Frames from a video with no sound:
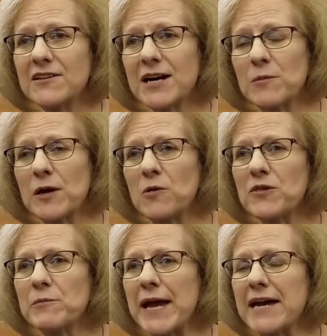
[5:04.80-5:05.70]
help hold
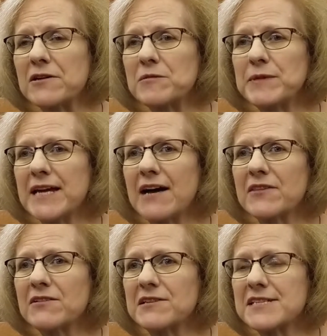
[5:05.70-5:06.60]
the banner, be out
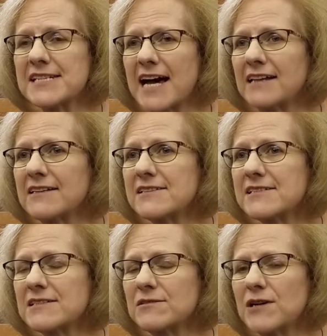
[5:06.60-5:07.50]
there in silence
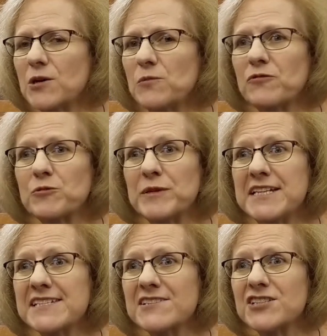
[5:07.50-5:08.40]
to hope for
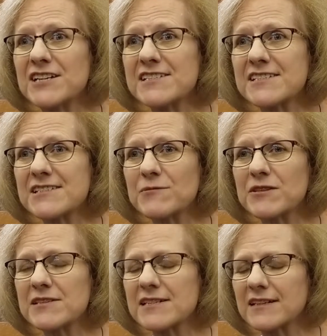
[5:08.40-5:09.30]
peace and justice with
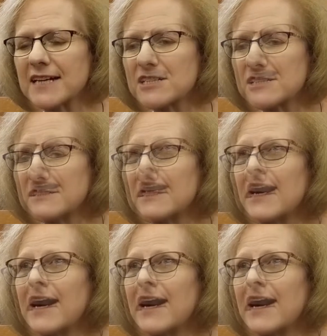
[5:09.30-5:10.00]
this election.